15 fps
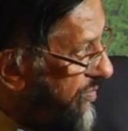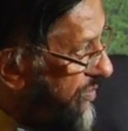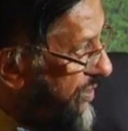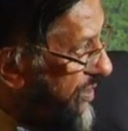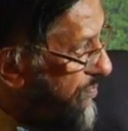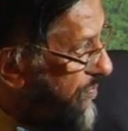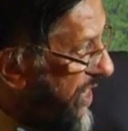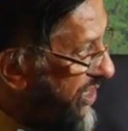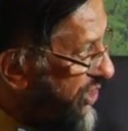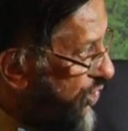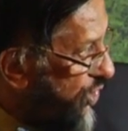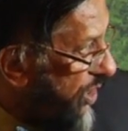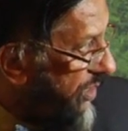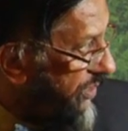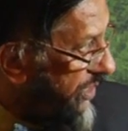the pie
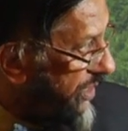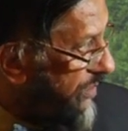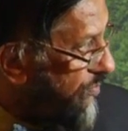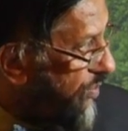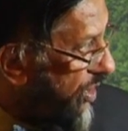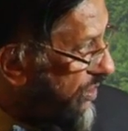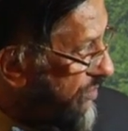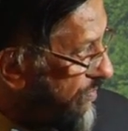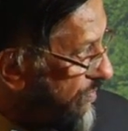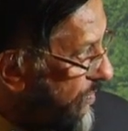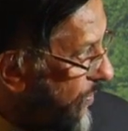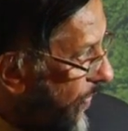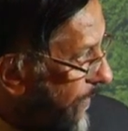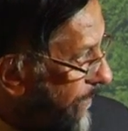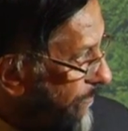chart at the bottom,
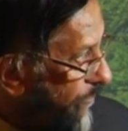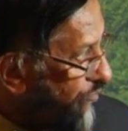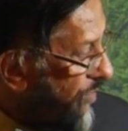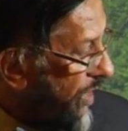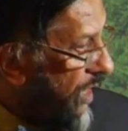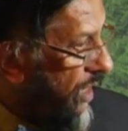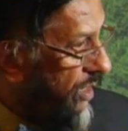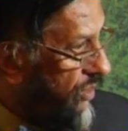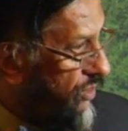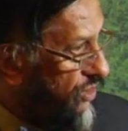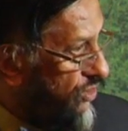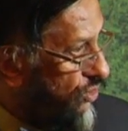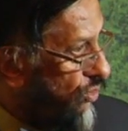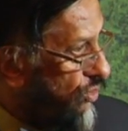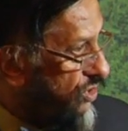
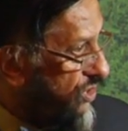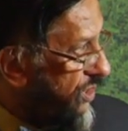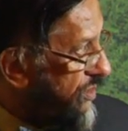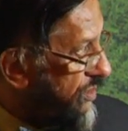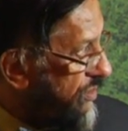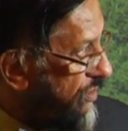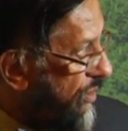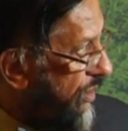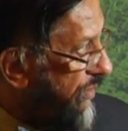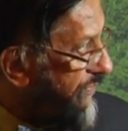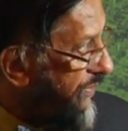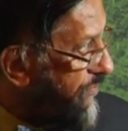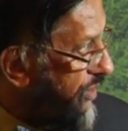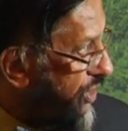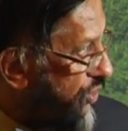the sources
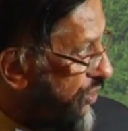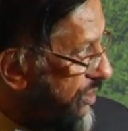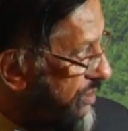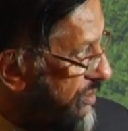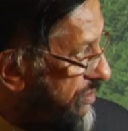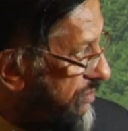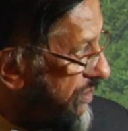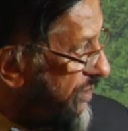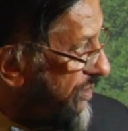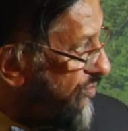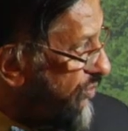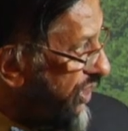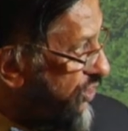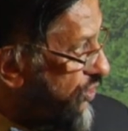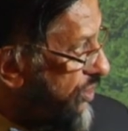of emissions, in
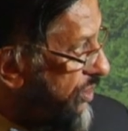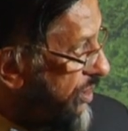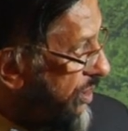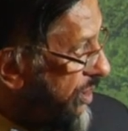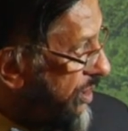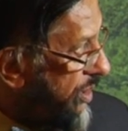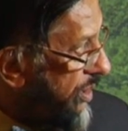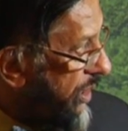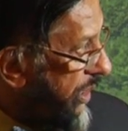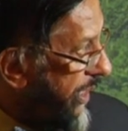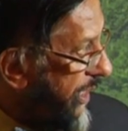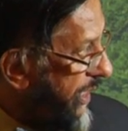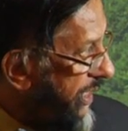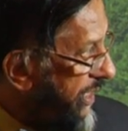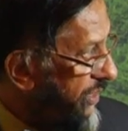which
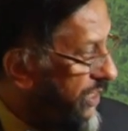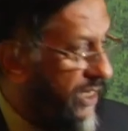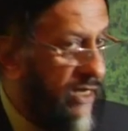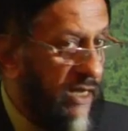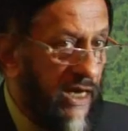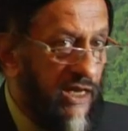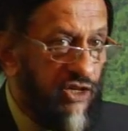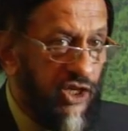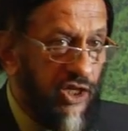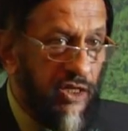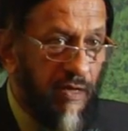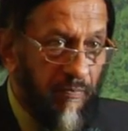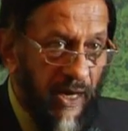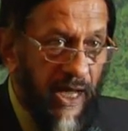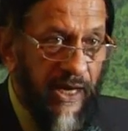clearly the energy
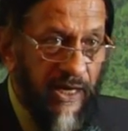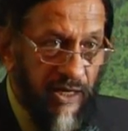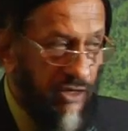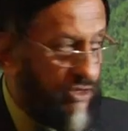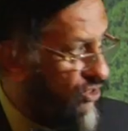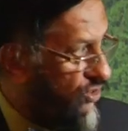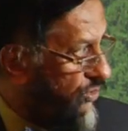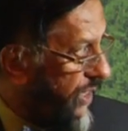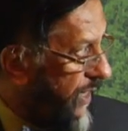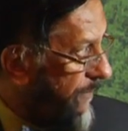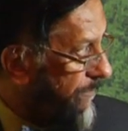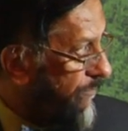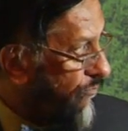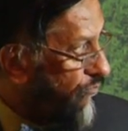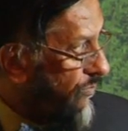supply
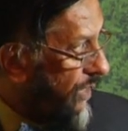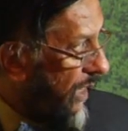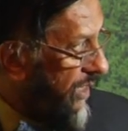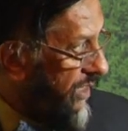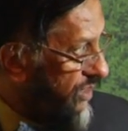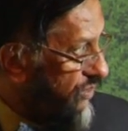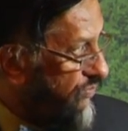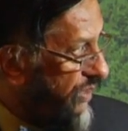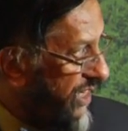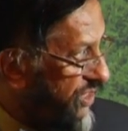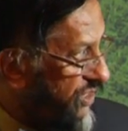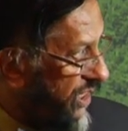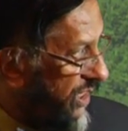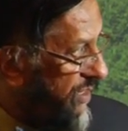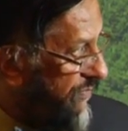industry is very
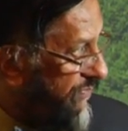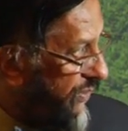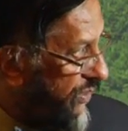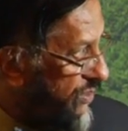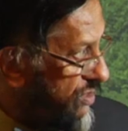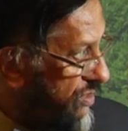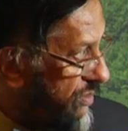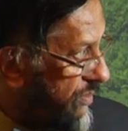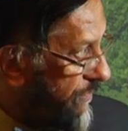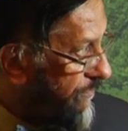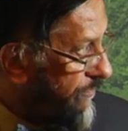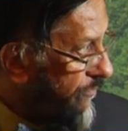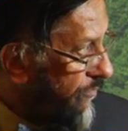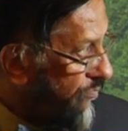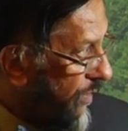significant.
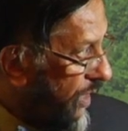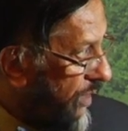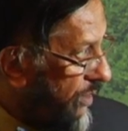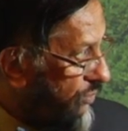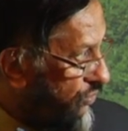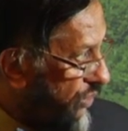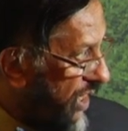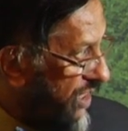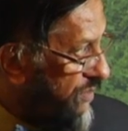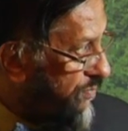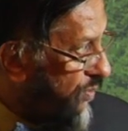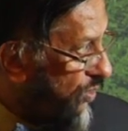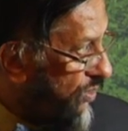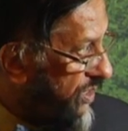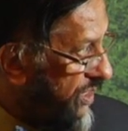
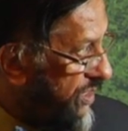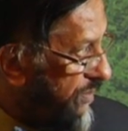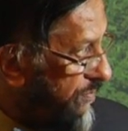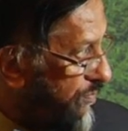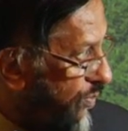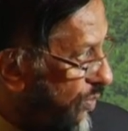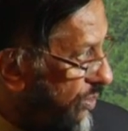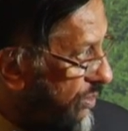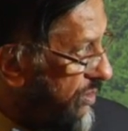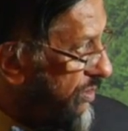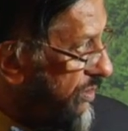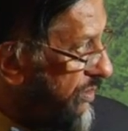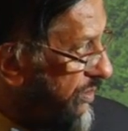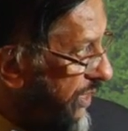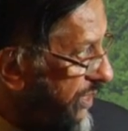Transport is
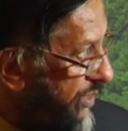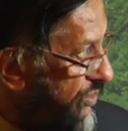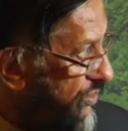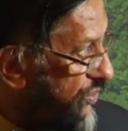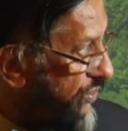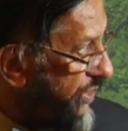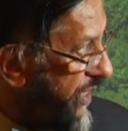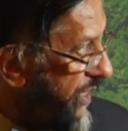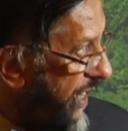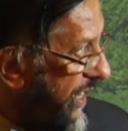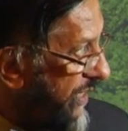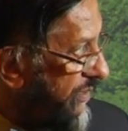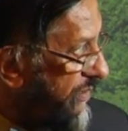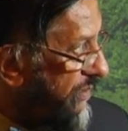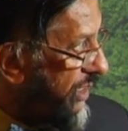important, industry,
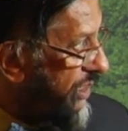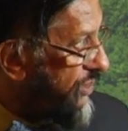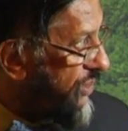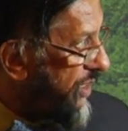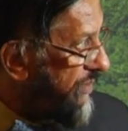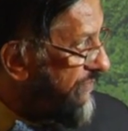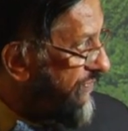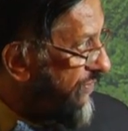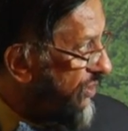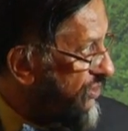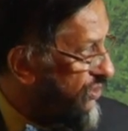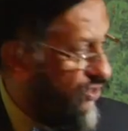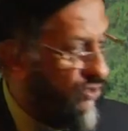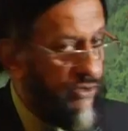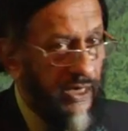agriculture, and
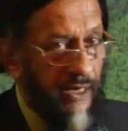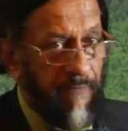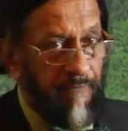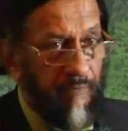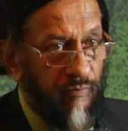forestry.